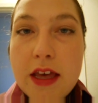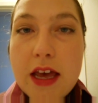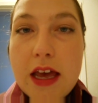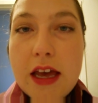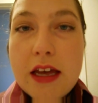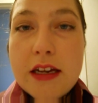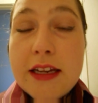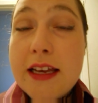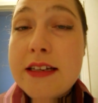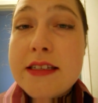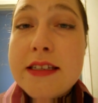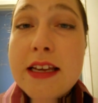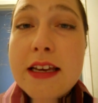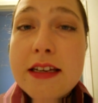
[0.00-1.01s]
and they can
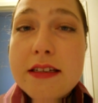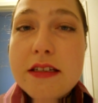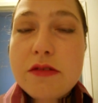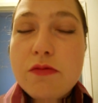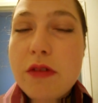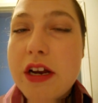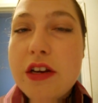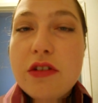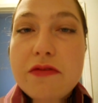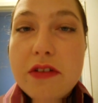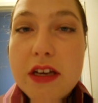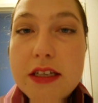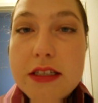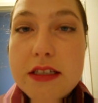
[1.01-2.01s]
see it right in your
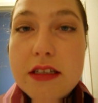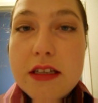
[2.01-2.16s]
face.